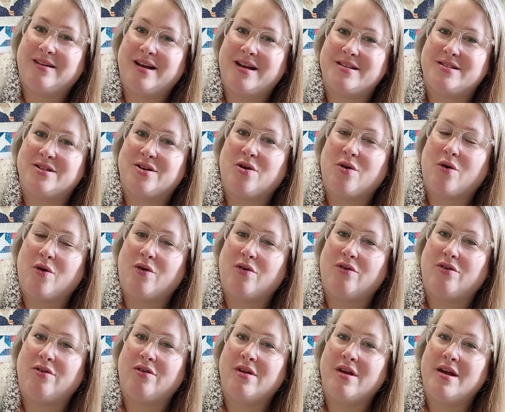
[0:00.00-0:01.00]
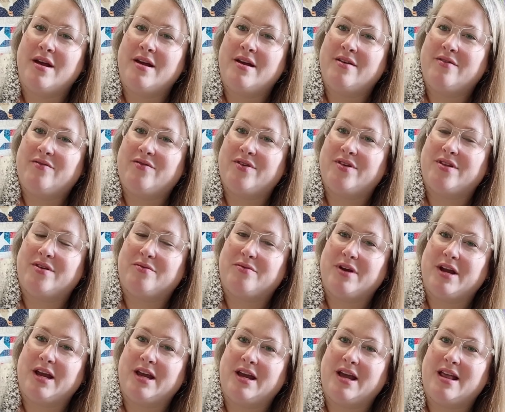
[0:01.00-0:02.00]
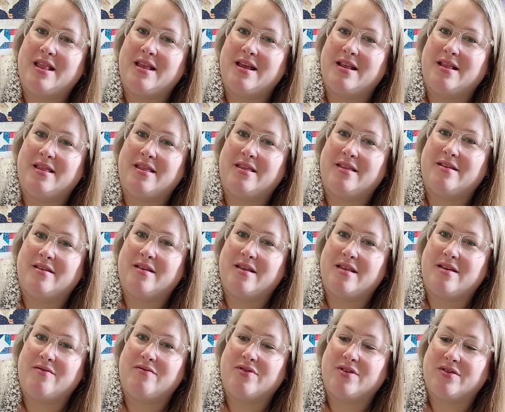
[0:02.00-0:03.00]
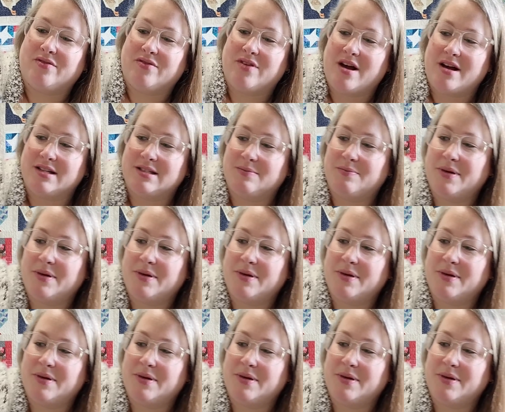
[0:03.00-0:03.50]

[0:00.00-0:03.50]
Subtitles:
has a hole for the ring and then for the floss.